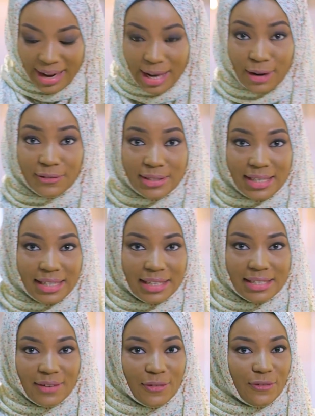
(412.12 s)
I love to take
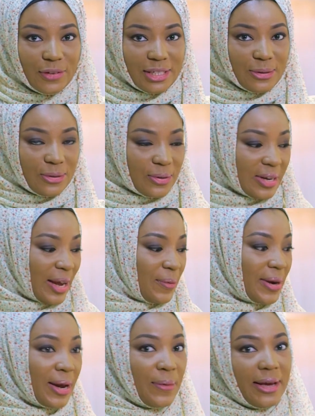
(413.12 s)
it even for sahur. Like
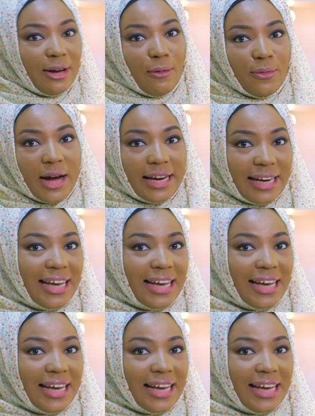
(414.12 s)
when I wake up and